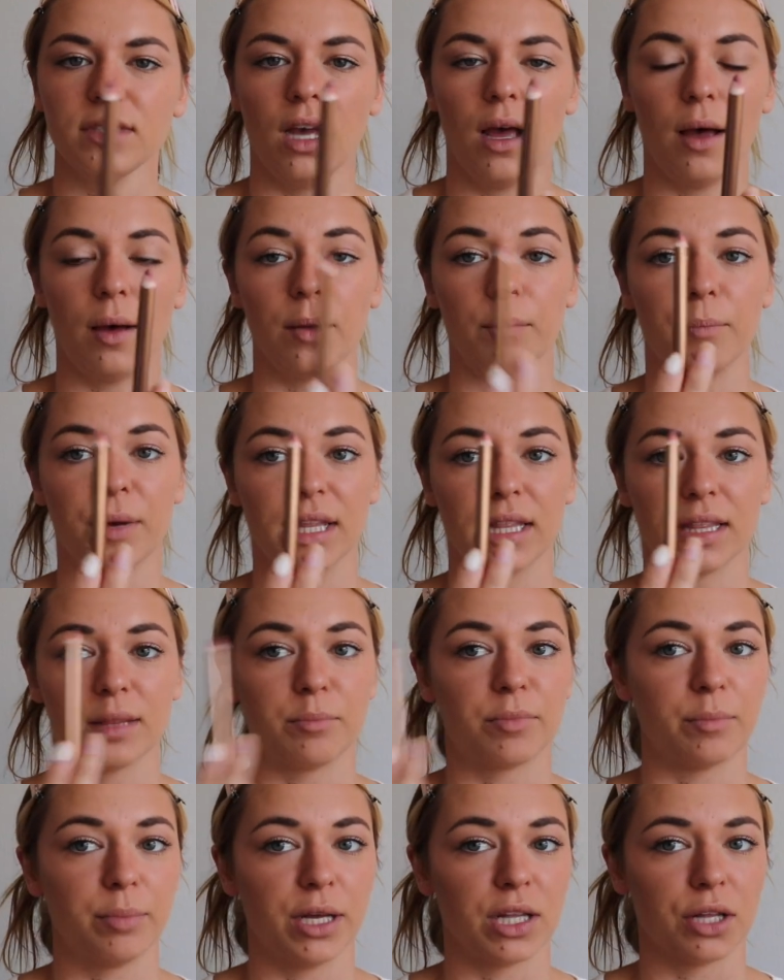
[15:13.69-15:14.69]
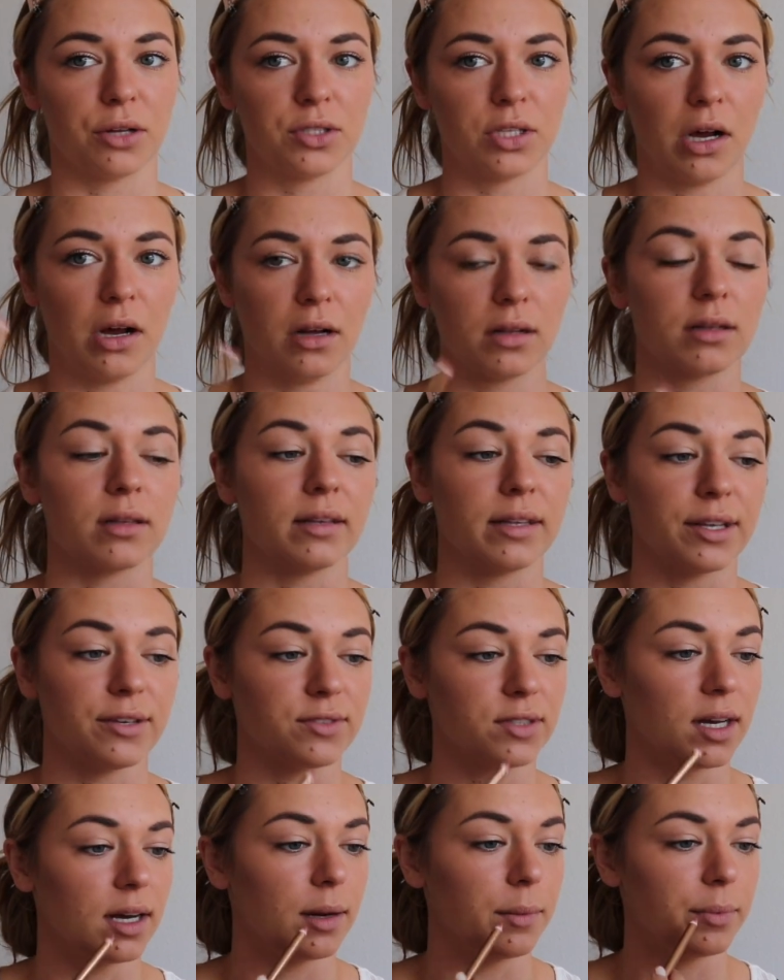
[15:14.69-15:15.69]
Uh, but Pillow Talk
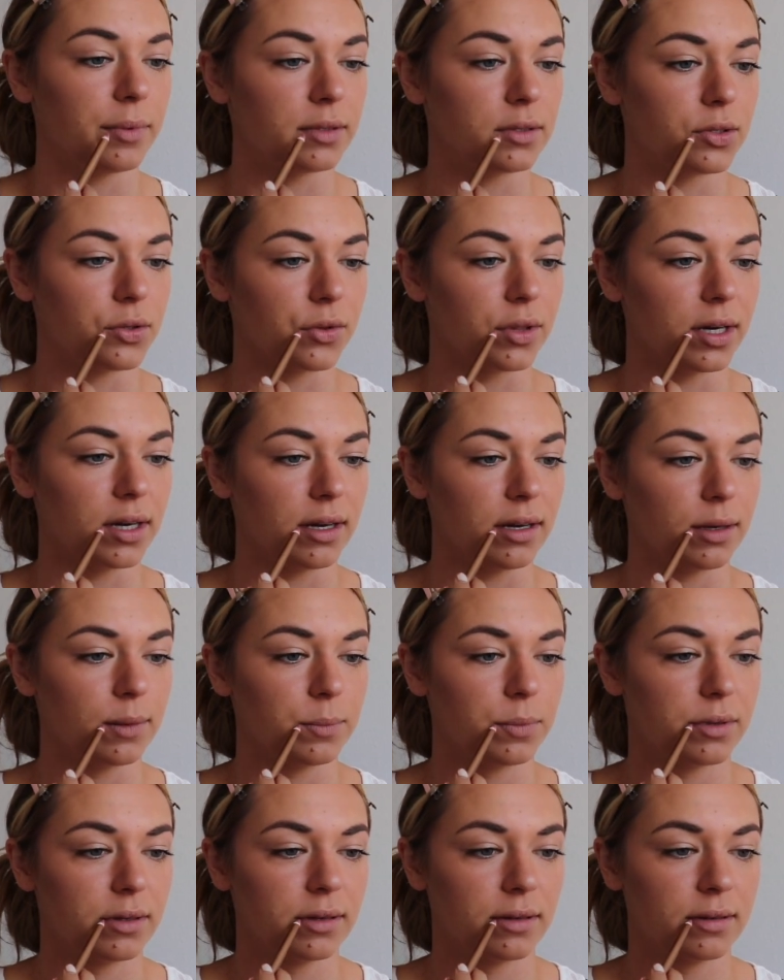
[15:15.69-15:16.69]
lives up to the hype.